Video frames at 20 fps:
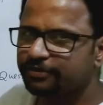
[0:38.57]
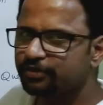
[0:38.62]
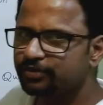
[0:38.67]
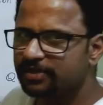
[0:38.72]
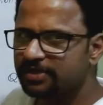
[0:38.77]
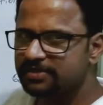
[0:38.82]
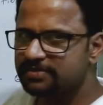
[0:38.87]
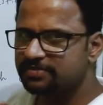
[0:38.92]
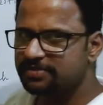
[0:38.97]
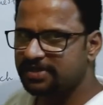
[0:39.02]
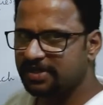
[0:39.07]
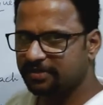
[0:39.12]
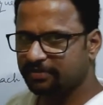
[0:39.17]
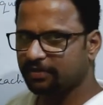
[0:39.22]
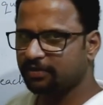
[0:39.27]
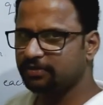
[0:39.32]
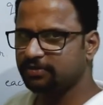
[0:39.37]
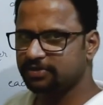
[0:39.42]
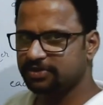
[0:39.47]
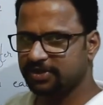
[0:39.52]
few things which I
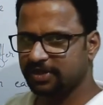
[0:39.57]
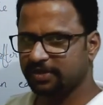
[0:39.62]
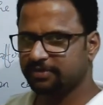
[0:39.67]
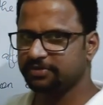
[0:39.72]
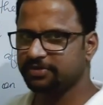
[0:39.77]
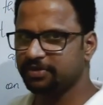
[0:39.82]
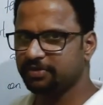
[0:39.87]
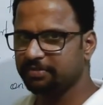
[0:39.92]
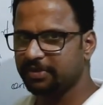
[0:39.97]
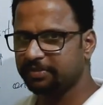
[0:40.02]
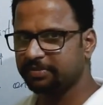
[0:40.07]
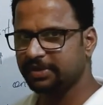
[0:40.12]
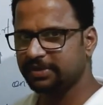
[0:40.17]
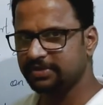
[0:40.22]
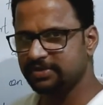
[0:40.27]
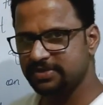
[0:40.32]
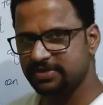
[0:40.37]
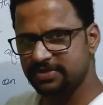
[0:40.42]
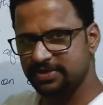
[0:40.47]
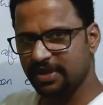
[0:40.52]
want to share with you. Maybe
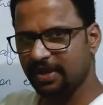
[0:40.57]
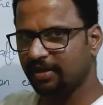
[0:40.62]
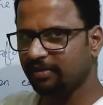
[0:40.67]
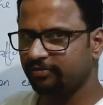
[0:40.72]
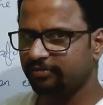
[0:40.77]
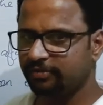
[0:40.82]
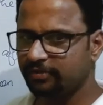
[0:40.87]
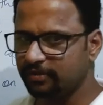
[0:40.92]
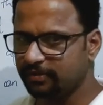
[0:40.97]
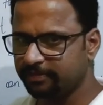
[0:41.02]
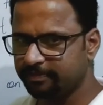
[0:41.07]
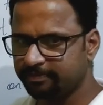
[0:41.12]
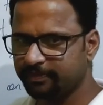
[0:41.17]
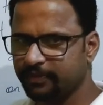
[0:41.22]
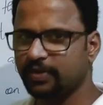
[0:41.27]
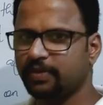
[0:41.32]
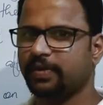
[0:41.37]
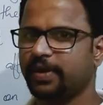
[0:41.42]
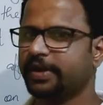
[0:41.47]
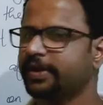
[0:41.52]
this is helpful,
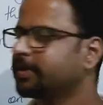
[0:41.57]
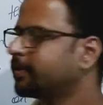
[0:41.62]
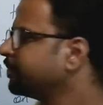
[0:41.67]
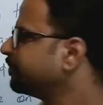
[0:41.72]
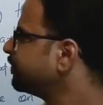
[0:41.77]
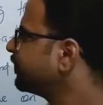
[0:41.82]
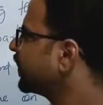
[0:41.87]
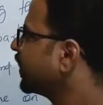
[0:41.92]
right?